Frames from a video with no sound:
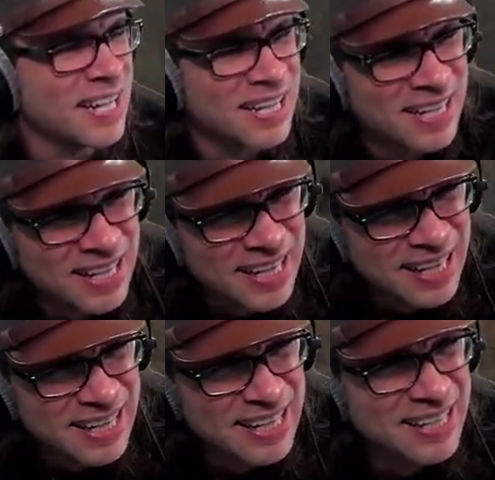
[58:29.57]
I'm
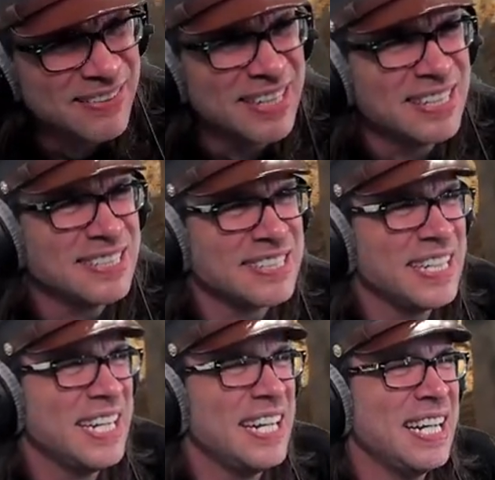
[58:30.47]
out of
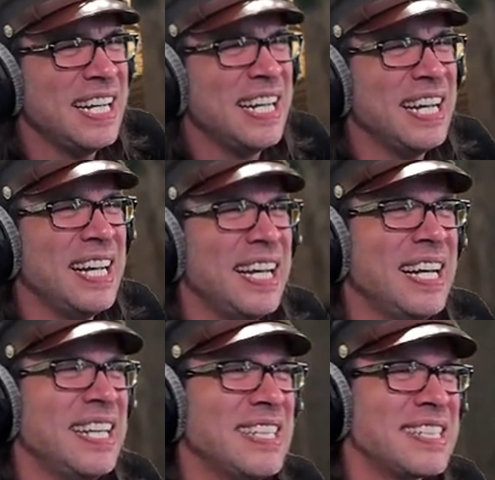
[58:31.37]

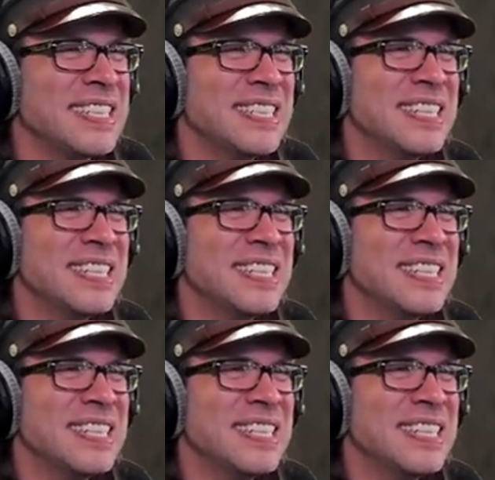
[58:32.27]
shots!